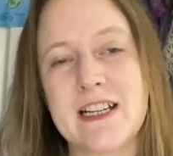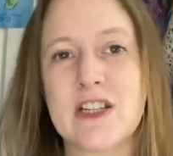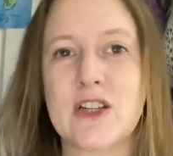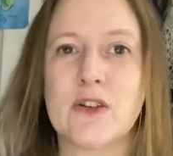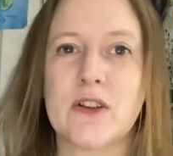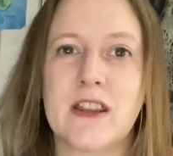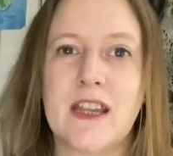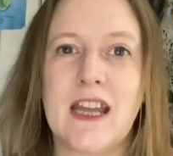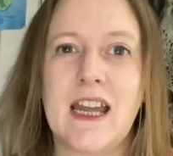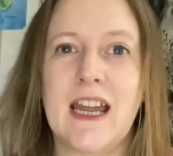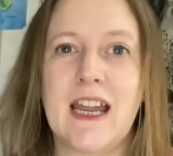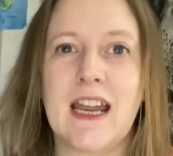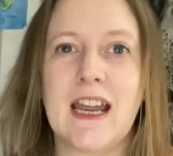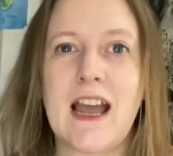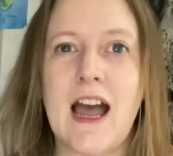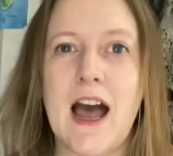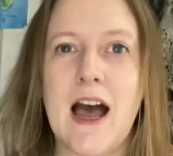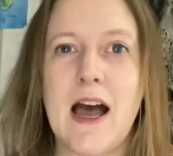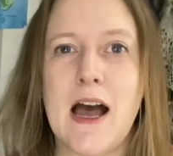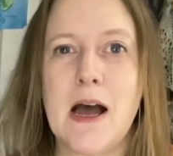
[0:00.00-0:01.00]
your thing,
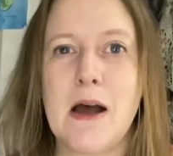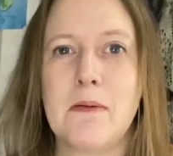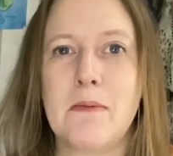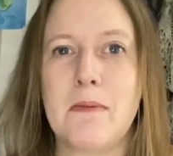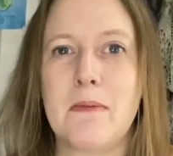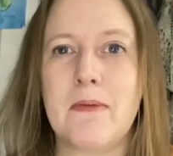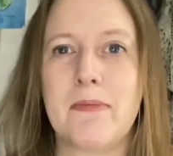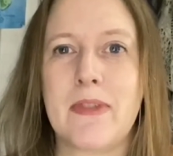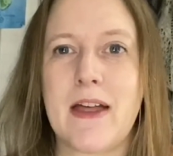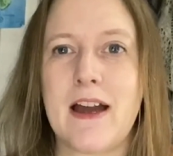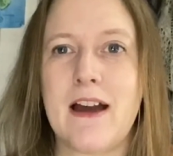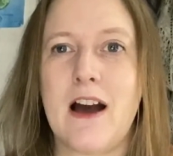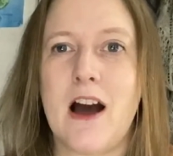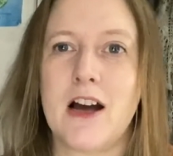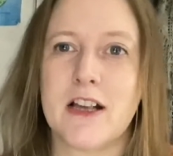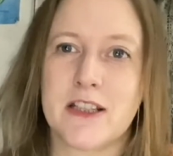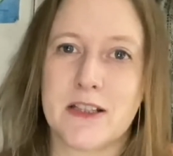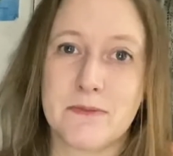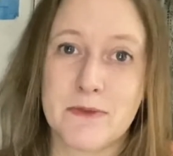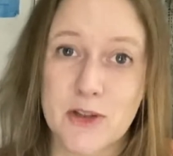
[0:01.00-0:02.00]
there are
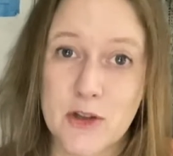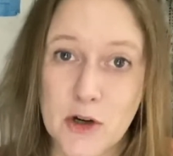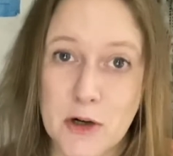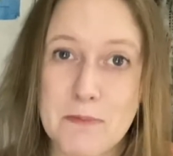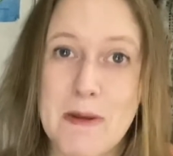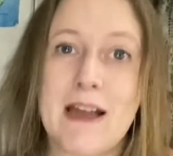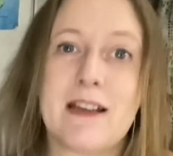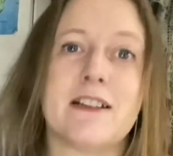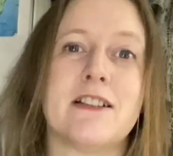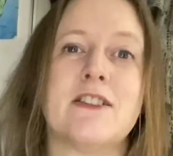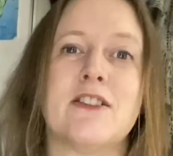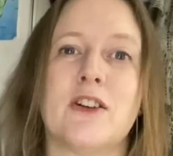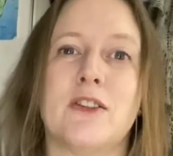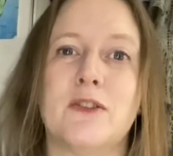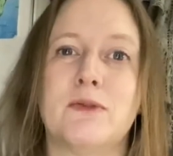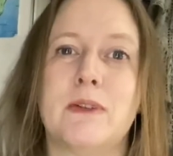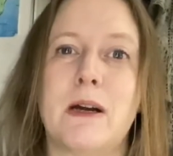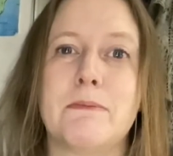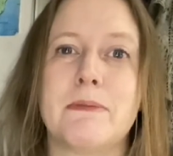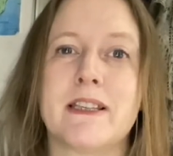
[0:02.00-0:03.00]
some sock patterns on the
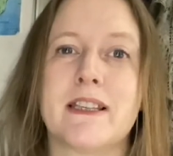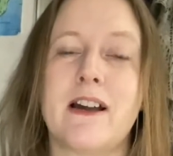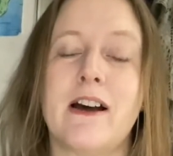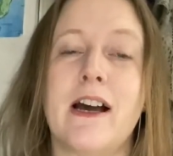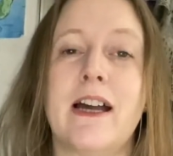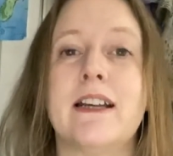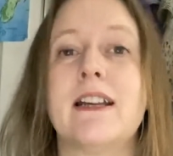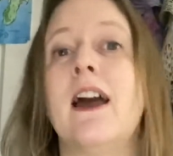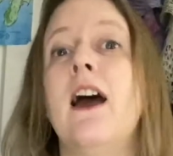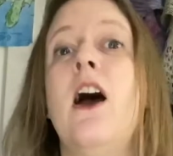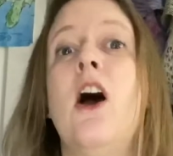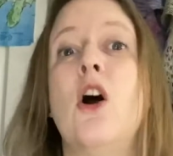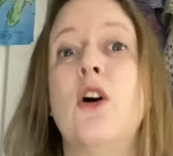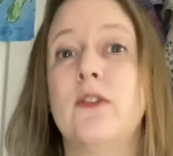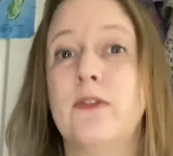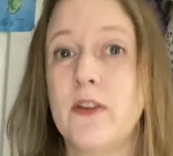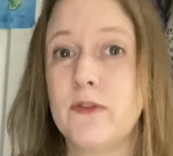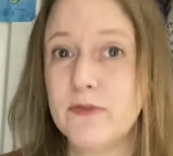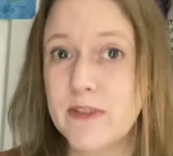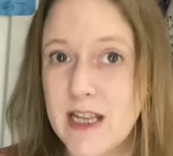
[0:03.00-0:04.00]
website. Or if
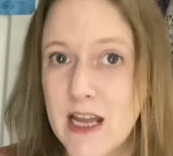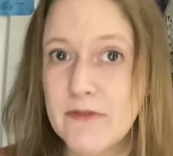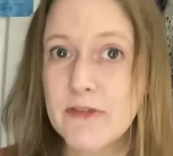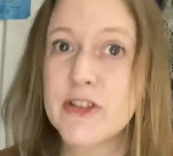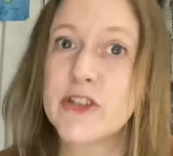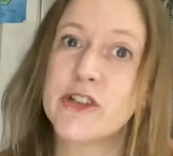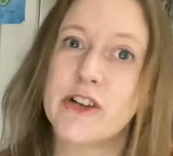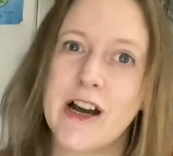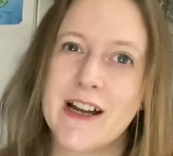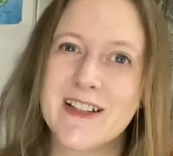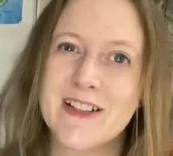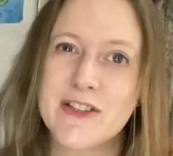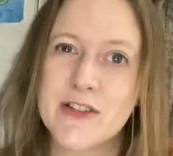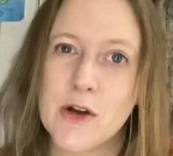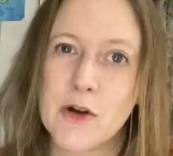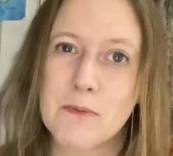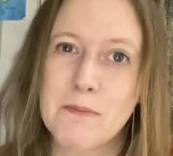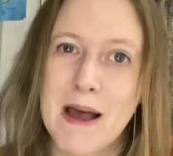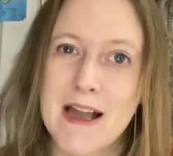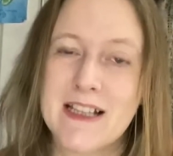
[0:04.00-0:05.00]
you've never tried
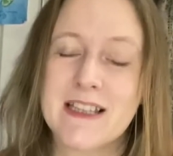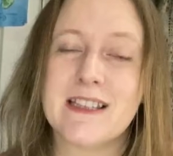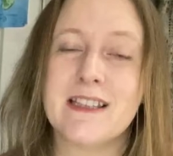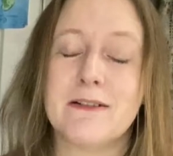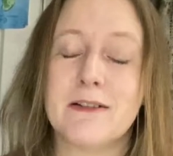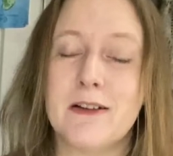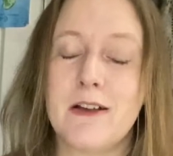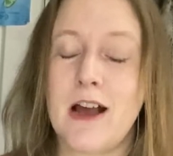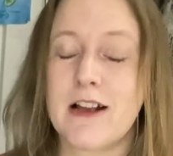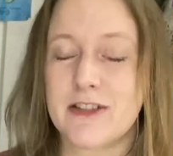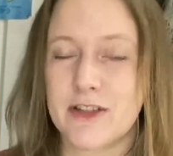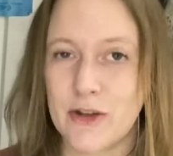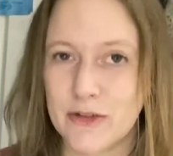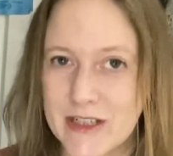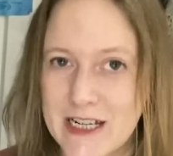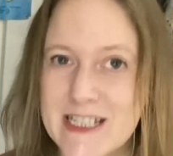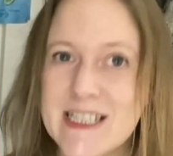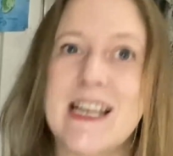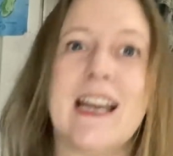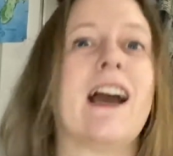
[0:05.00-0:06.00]
sock
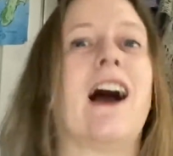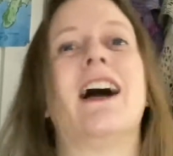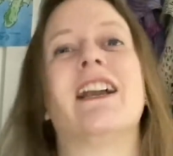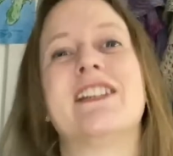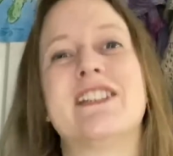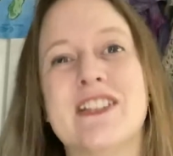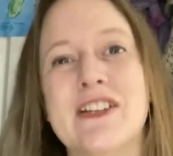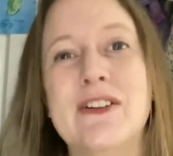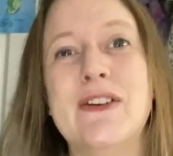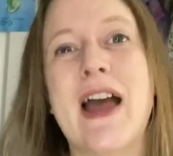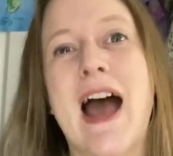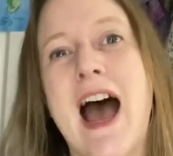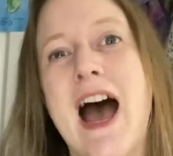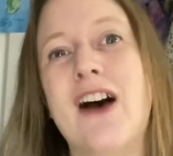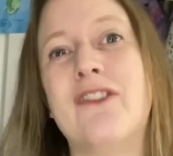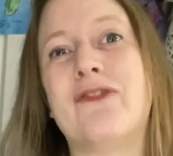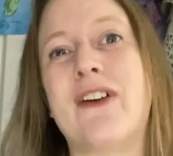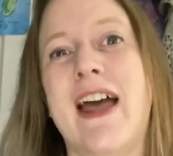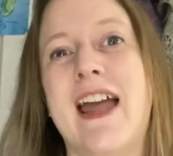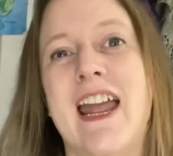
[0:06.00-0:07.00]
knitting, I do
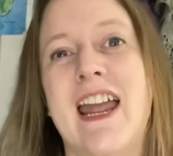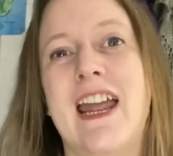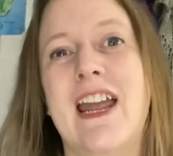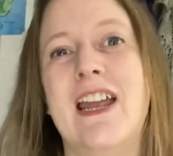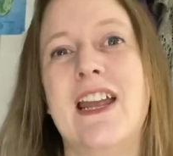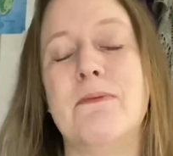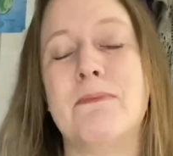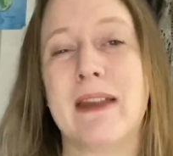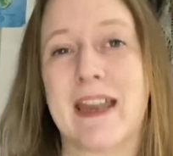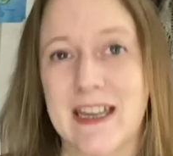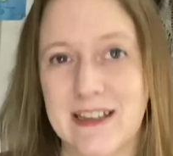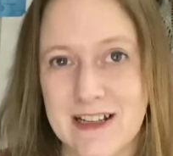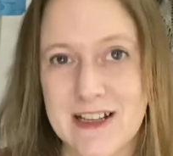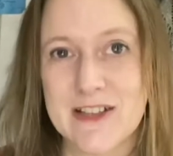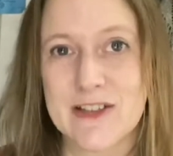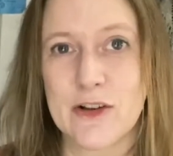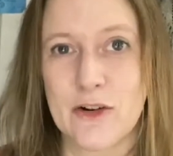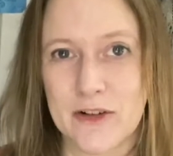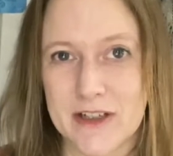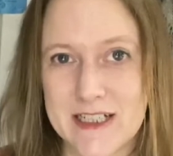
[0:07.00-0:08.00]
have a beginner
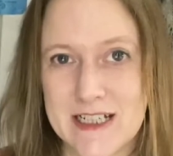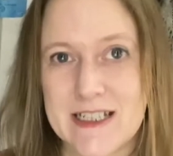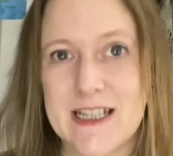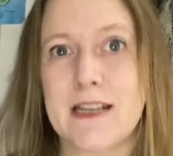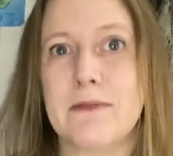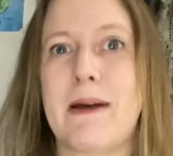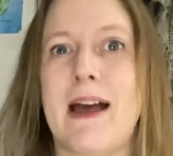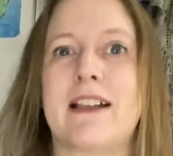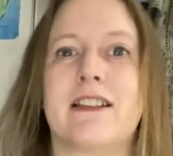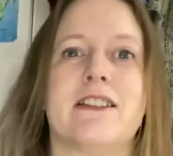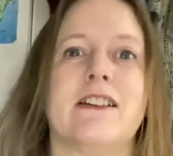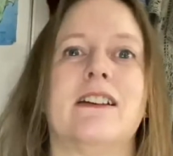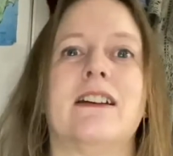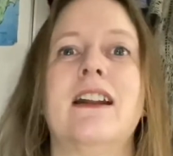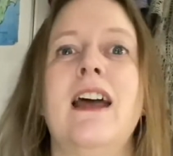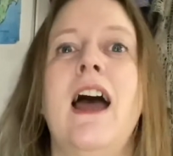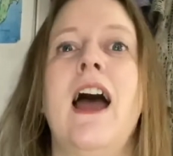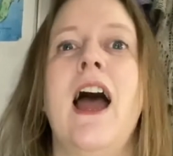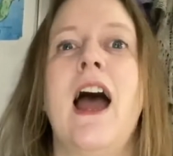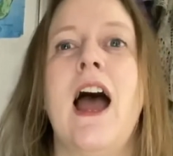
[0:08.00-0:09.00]
sock knitting pattern,
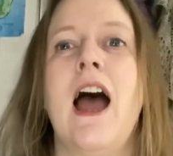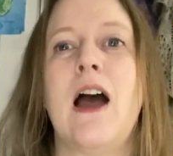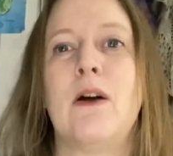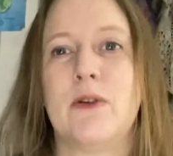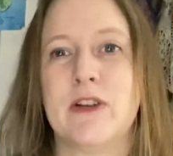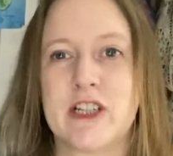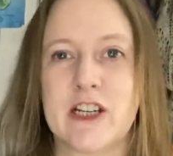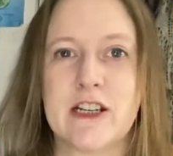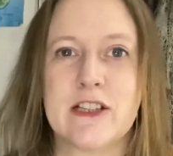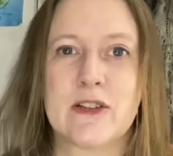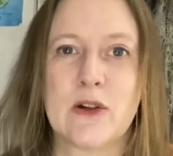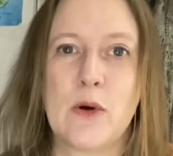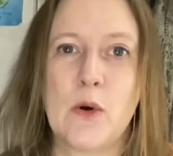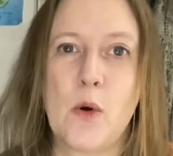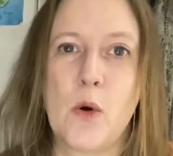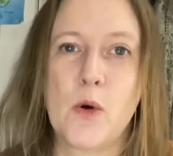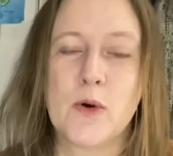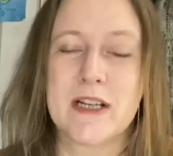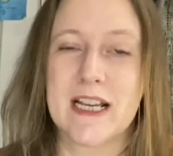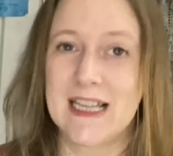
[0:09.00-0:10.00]
which is
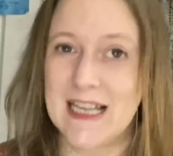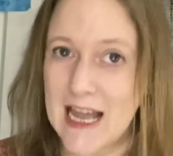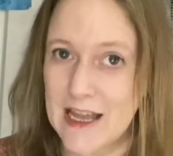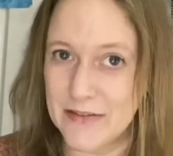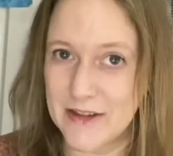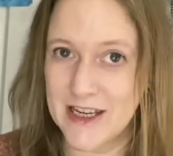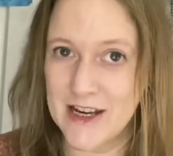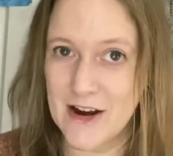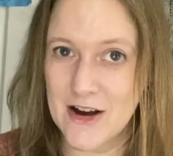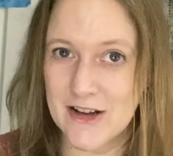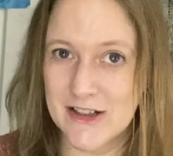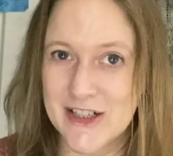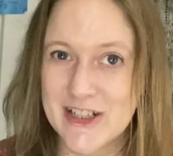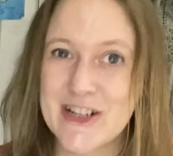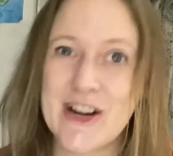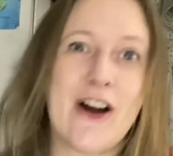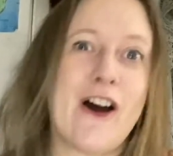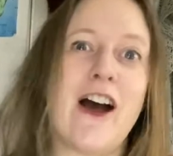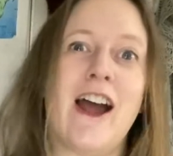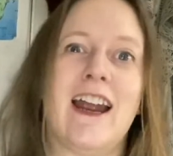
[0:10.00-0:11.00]
called Let the Yarn
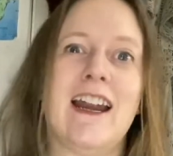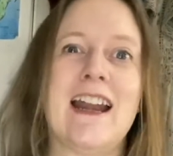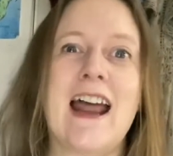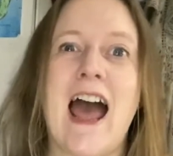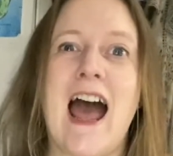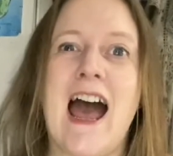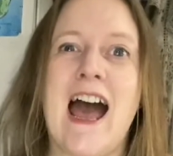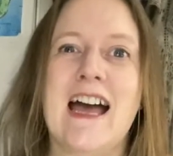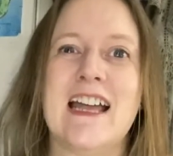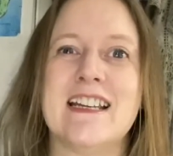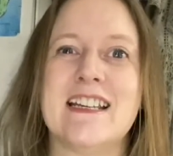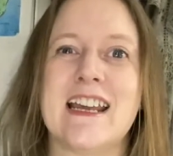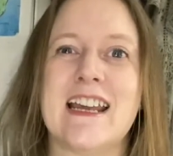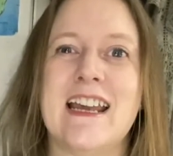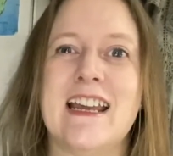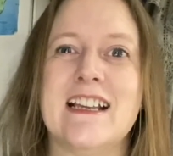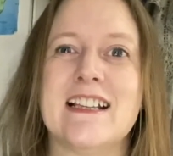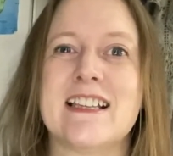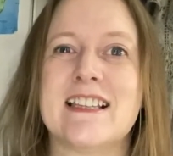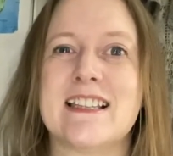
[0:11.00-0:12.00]
Shine, and
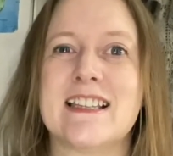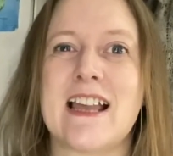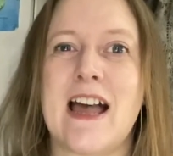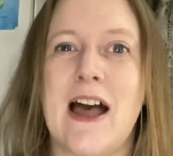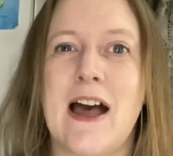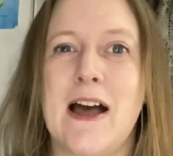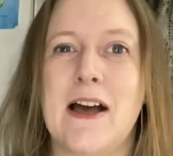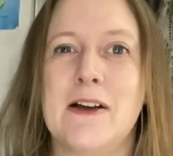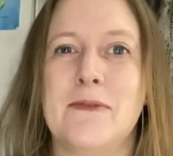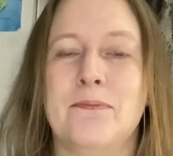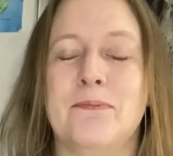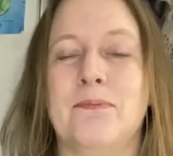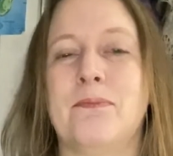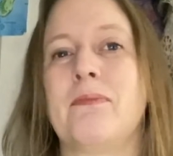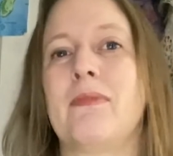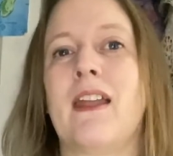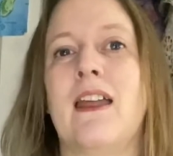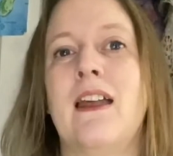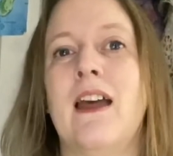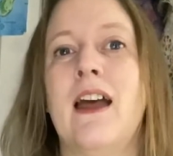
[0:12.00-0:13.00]
it's
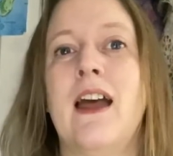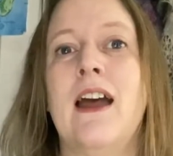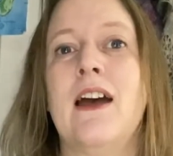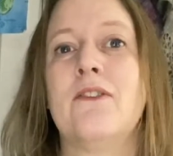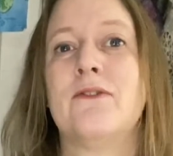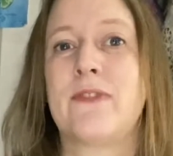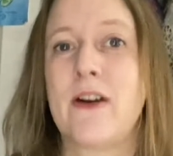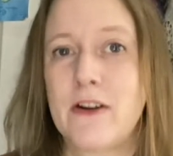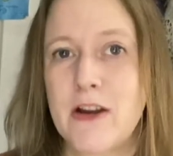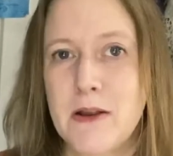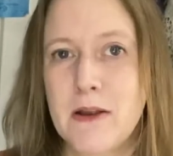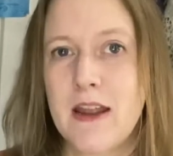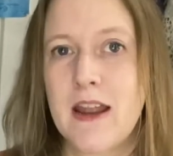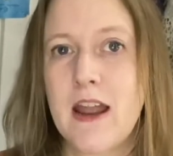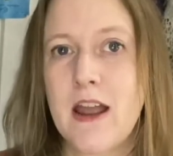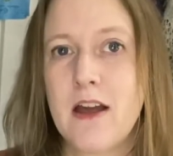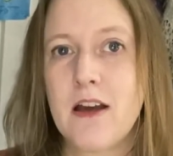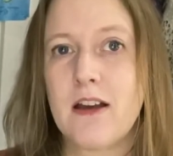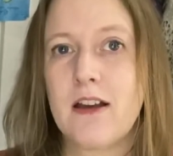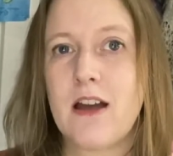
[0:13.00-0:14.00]
very